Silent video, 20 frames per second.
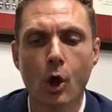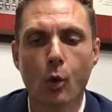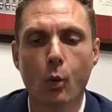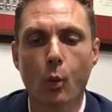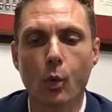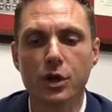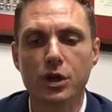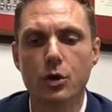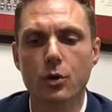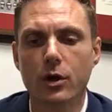
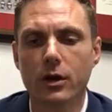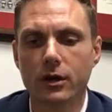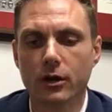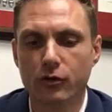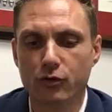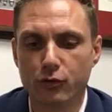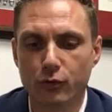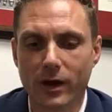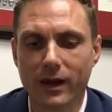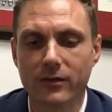When you can
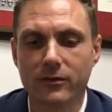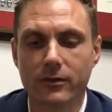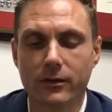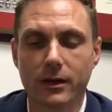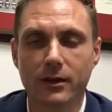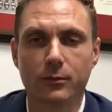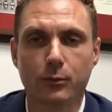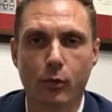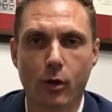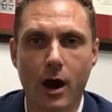address
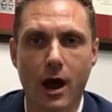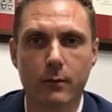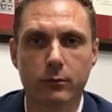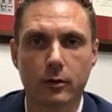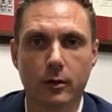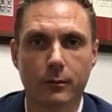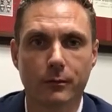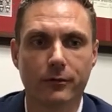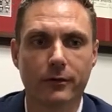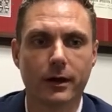these
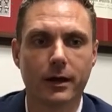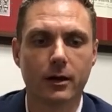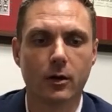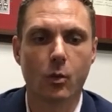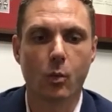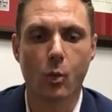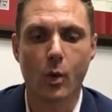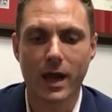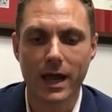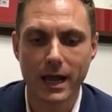problems in a
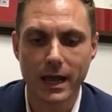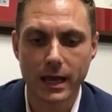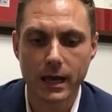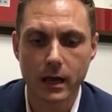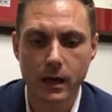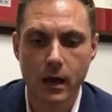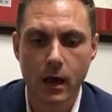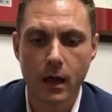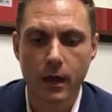way